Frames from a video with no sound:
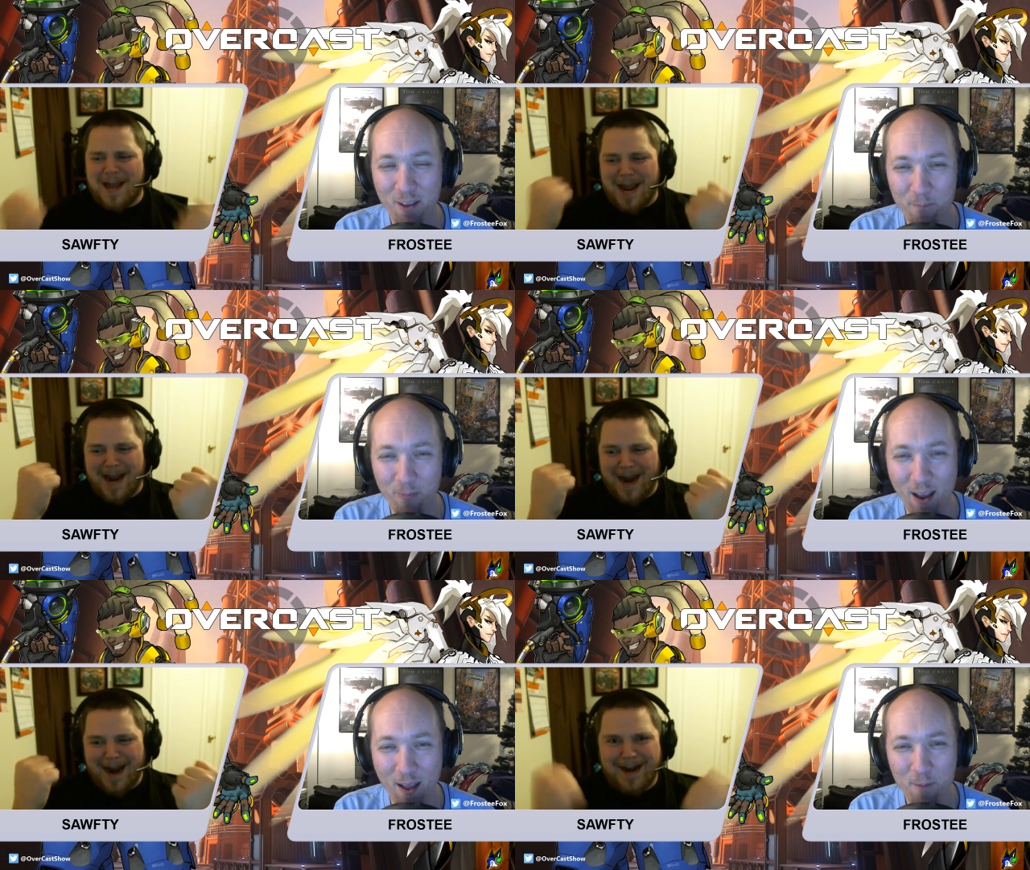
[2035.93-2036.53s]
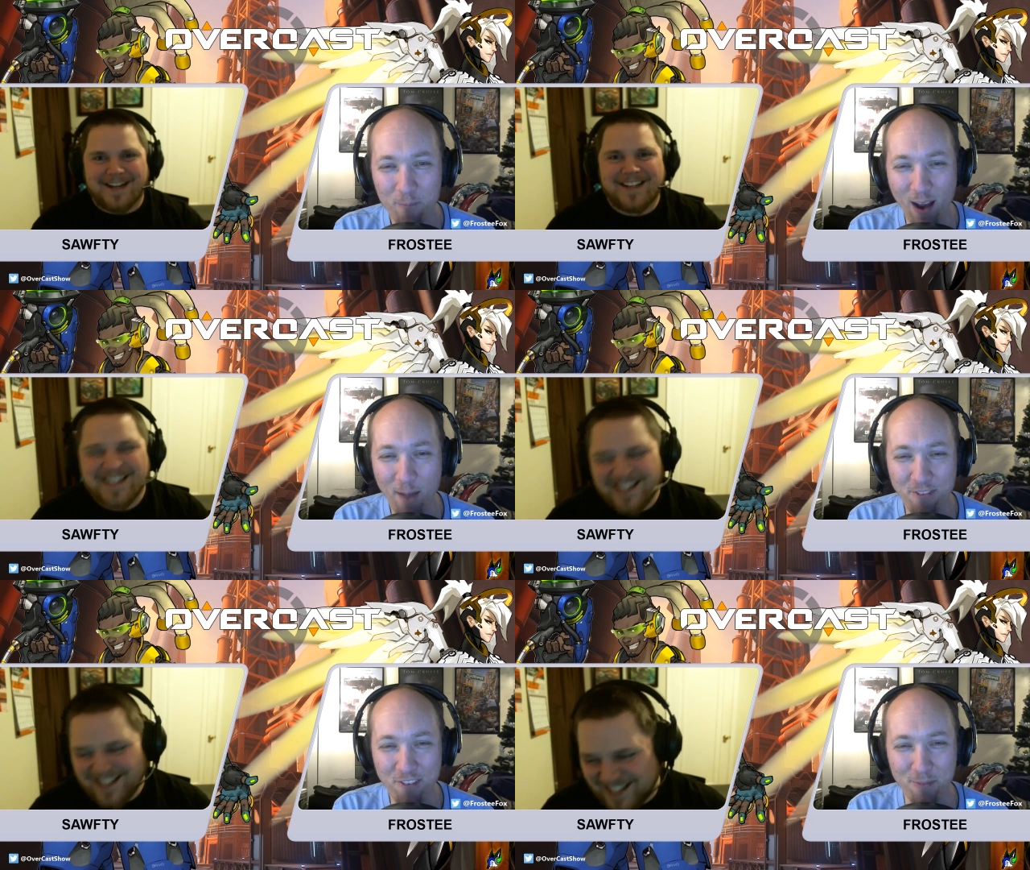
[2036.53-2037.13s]
Speaker 1: yeah. pro
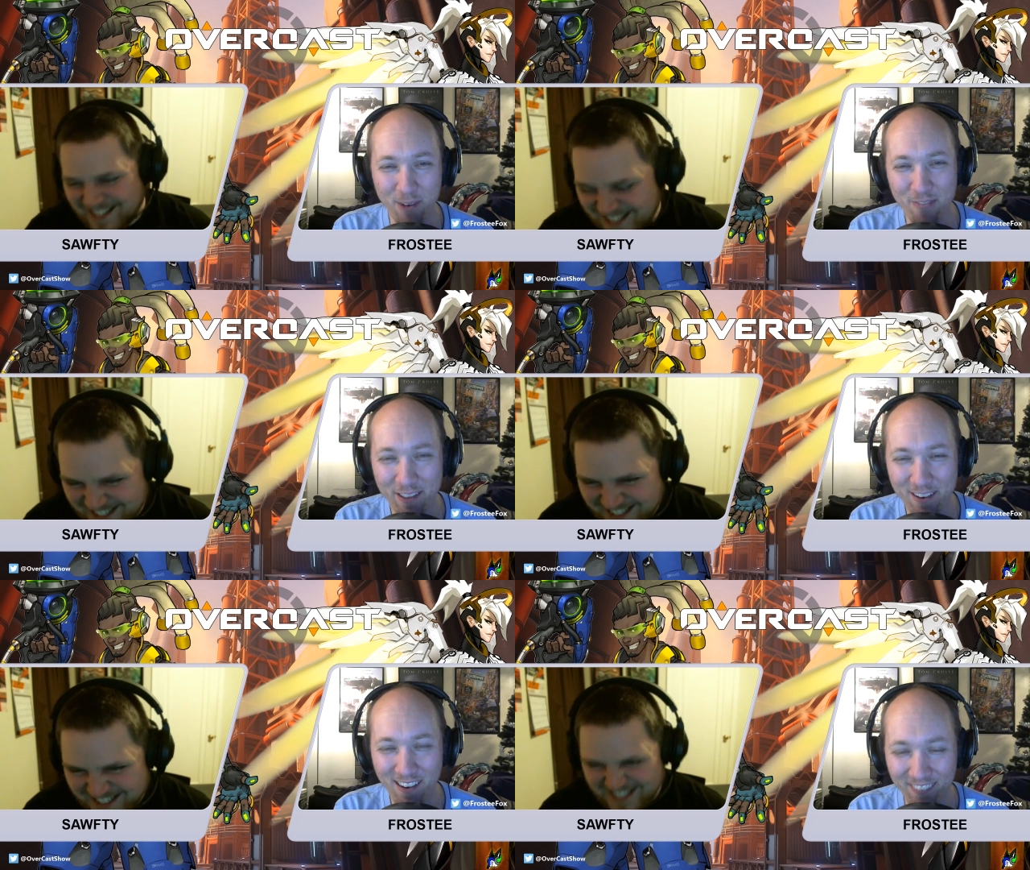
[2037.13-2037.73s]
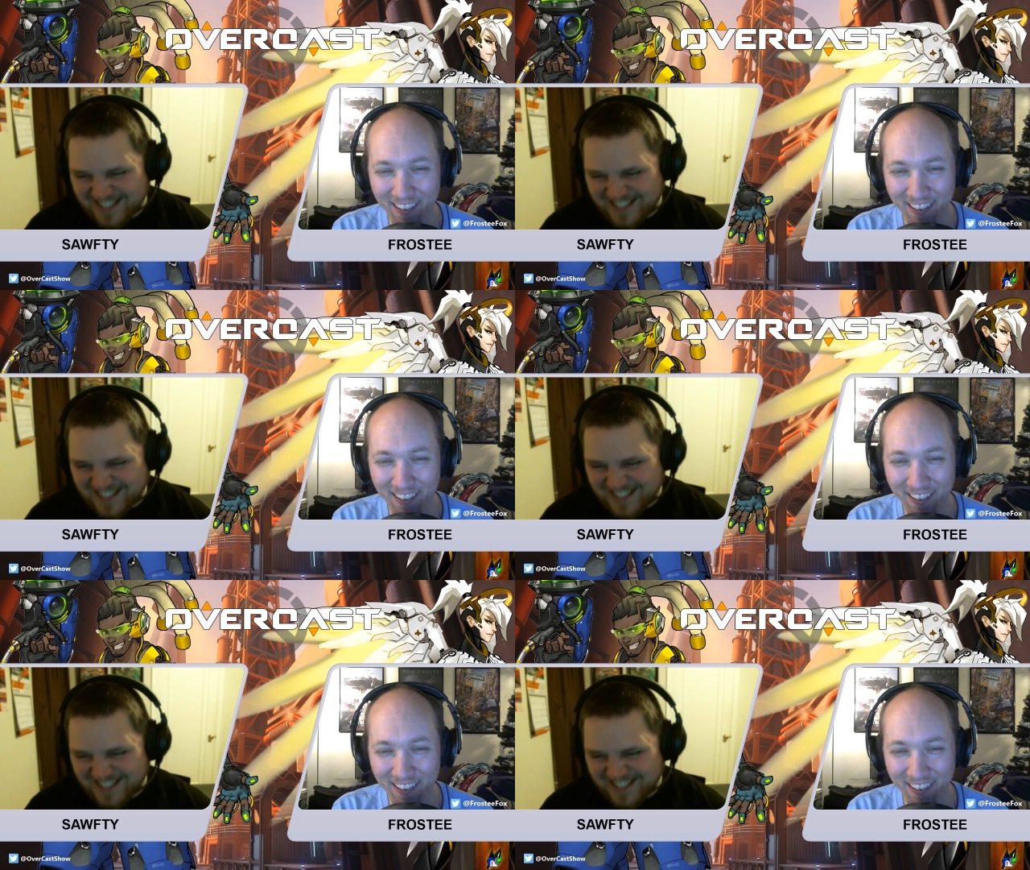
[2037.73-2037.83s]
props to somebody if they called it.